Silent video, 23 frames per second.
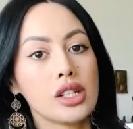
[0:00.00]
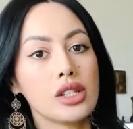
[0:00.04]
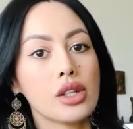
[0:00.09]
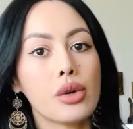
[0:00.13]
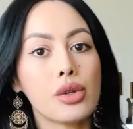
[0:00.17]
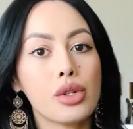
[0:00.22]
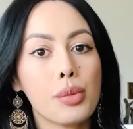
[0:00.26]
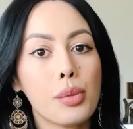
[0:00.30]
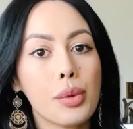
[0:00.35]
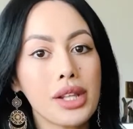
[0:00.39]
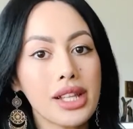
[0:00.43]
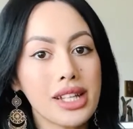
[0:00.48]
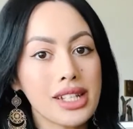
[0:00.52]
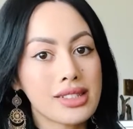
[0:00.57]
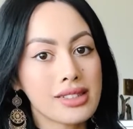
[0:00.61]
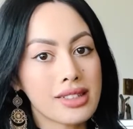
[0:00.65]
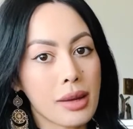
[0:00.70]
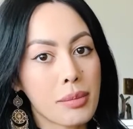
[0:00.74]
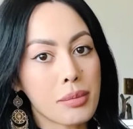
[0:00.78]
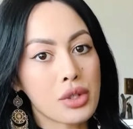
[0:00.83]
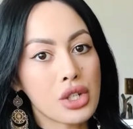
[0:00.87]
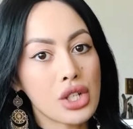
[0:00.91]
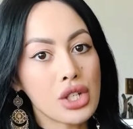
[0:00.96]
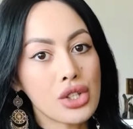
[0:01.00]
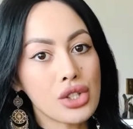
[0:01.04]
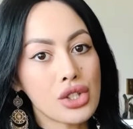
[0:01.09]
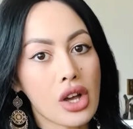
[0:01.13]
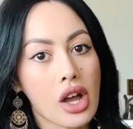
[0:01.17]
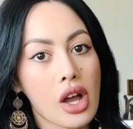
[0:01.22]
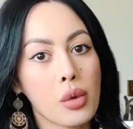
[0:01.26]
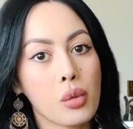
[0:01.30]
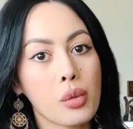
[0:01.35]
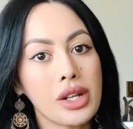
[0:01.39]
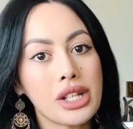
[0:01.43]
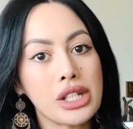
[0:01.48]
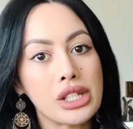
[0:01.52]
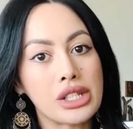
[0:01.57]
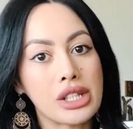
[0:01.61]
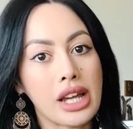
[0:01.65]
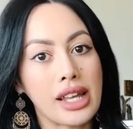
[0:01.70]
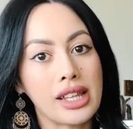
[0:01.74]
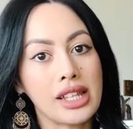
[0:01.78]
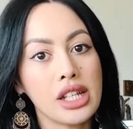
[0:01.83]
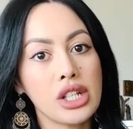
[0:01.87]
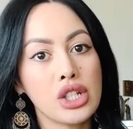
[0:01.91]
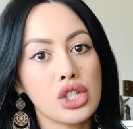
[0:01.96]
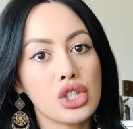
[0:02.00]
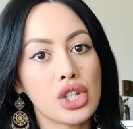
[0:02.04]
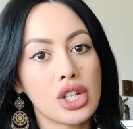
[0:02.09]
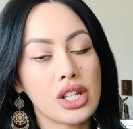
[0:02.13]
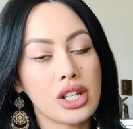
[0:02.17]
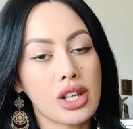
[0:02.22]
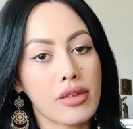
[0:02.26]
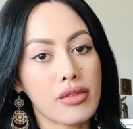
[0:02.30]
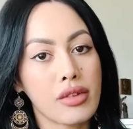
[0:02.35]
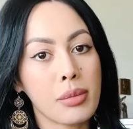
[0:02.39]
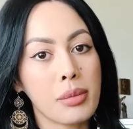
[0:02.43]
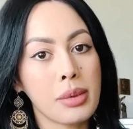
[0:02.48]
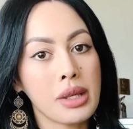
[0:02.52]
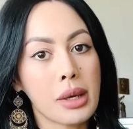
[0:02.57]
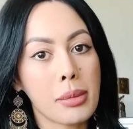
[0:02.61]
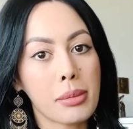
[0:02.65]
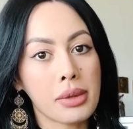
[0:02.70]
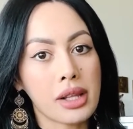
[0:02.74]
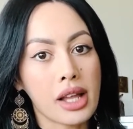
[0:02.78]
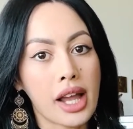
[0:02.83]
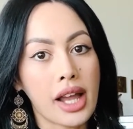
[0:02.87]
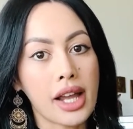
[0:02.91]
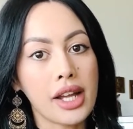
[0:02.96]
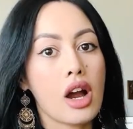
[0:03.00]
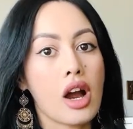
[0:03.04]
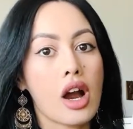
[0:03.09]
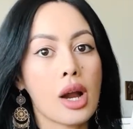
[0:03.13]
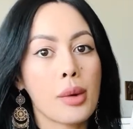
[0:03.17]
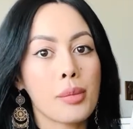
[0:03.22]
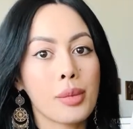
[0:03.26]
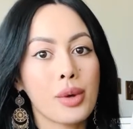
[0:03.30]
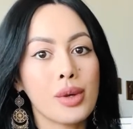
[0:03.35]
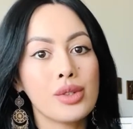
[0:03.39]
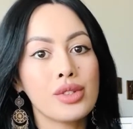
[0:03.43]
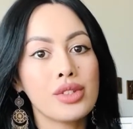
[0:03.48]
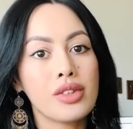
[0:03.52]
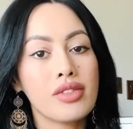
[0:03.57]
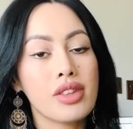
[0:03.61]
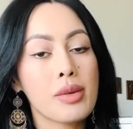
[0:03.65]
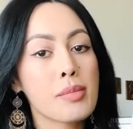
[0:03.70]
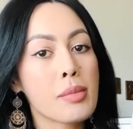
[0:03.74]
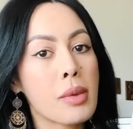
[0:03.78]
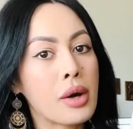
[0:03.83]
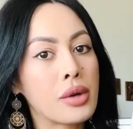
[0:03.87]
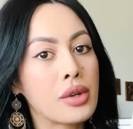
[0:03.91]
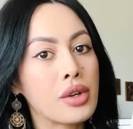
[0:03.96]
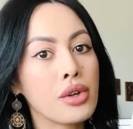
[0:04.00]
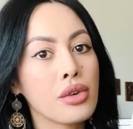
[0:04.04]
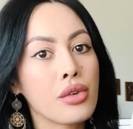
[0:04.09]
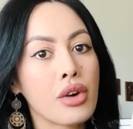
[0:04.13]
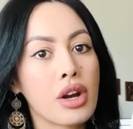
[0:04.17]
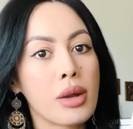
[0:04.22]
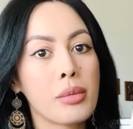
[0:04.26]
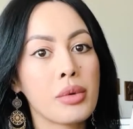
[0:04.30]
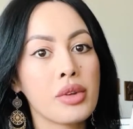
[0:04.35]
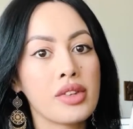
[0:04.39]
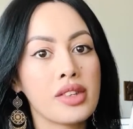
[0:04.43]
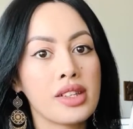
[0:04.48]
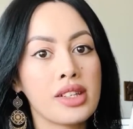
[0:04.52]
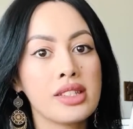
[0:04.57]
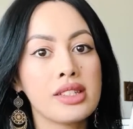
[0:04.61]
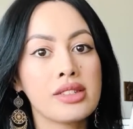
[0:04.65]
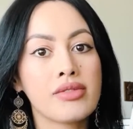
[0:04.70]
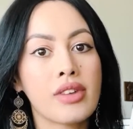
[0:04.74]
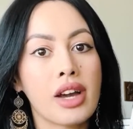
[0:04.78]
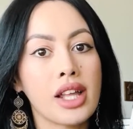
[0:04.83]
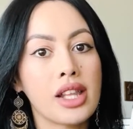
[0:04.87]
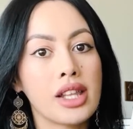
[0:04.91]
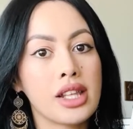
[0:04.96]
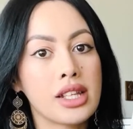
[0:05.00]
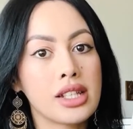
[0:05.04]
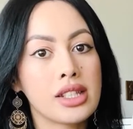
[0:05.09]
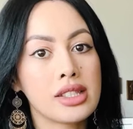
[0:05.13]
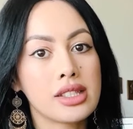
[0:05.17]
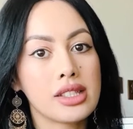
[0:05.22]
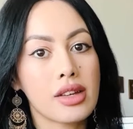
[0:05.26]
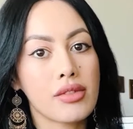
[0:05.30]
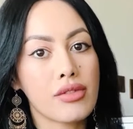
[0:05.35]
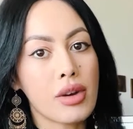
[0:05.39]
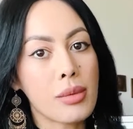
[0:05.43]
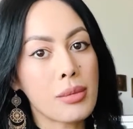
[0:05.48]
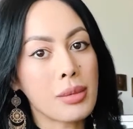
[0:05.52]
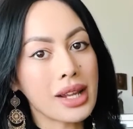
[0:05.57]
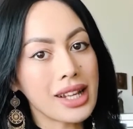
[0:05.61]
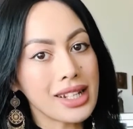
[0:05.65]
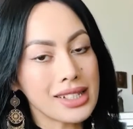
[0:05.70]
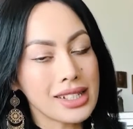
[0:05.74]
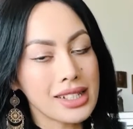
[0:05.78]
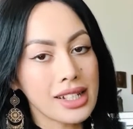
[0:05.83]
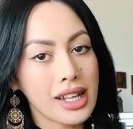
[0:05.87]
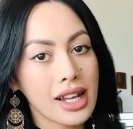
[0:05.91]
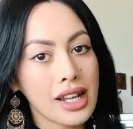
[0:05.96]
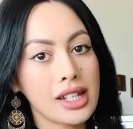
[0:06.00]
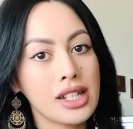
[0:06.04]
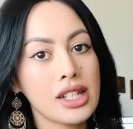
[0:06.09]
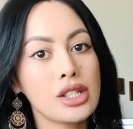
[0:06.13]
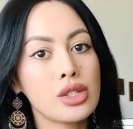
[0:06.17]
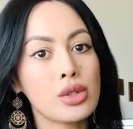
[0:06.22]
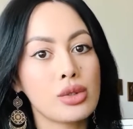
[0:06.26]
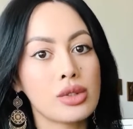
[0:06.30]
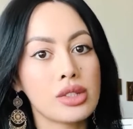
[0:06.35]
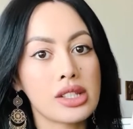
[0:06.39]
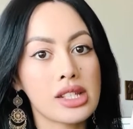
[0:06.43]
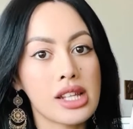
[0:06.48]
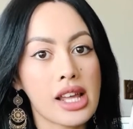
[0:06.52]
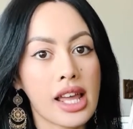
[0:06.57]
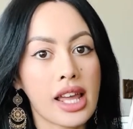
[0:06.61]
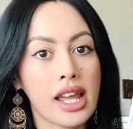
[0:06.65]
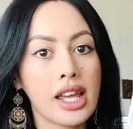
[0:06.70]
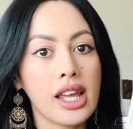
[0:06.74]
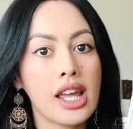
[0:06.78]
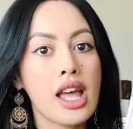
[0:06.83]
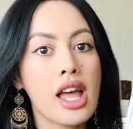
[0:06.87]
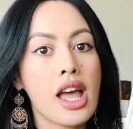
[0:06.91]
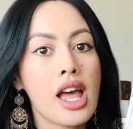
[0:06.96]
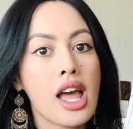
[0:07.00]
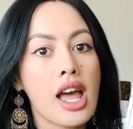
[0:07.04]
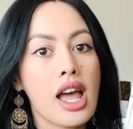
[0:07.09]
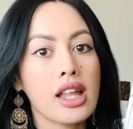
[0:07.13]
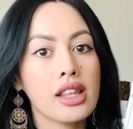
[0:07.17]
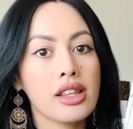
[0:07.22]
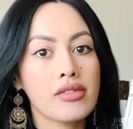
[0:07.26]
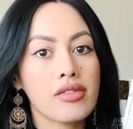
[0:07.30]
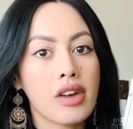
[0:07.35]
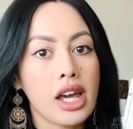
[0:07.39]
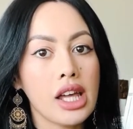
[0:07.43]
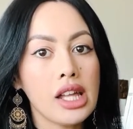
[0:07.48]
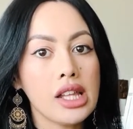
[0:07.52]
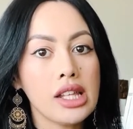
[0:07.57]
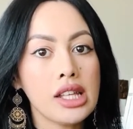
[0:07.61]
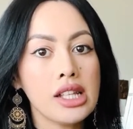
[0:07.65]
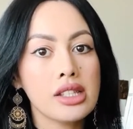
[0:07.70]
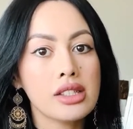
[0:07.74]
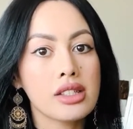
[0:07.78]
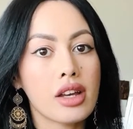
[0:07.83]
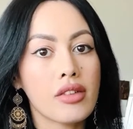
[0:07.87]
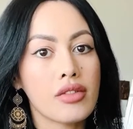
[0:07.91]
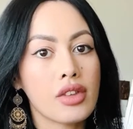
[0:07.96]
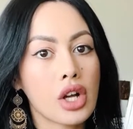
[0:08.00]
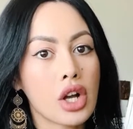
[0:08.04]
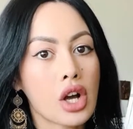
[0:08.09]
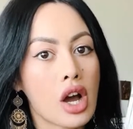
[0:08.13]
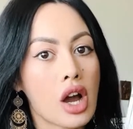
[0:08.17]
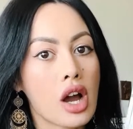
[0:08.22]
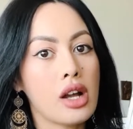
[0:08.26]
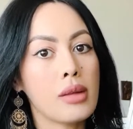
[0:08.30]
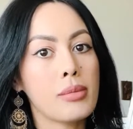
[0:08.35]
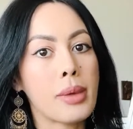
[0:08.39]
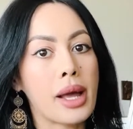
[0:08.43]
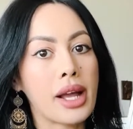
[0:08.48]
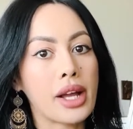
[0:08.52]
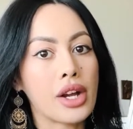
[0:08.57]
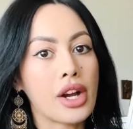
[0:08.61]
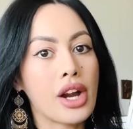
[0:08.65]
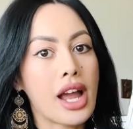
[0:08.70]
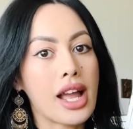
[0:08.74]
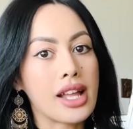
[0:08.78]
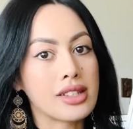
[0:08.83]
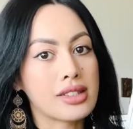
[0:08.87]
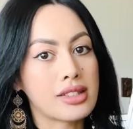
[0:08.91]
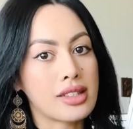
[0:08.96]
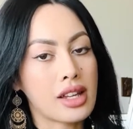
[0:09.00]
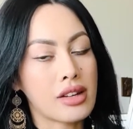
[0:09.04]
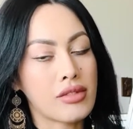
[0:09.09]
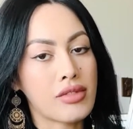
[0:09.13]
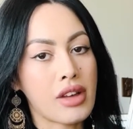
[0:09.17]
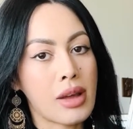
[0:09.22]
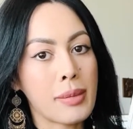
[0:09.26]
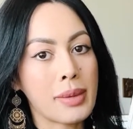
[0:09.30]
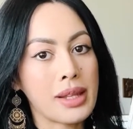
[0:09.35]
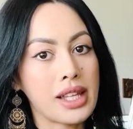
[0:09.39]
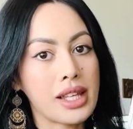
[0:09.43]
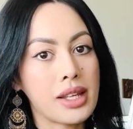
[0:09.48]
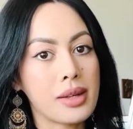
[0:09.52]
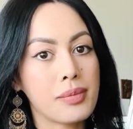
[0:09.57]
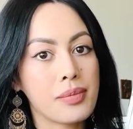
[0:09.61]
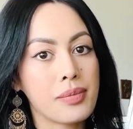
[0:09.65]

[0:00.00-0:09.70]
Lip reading: Notable exceptions on which xylene should never be applied are most of the modern Cremonese violins from 1980 to today and the violins of the Carl Becker and Son family.